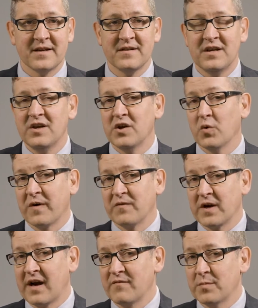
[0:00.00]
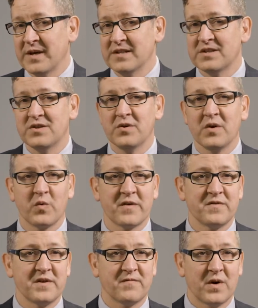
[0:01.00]
You can work for government, you can
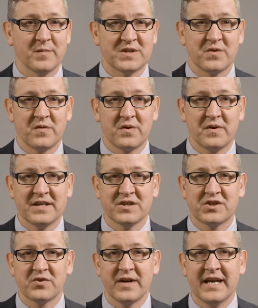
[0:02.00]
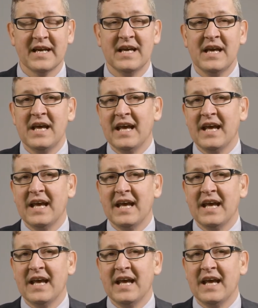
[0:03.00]
work for the pharmaceutical industry,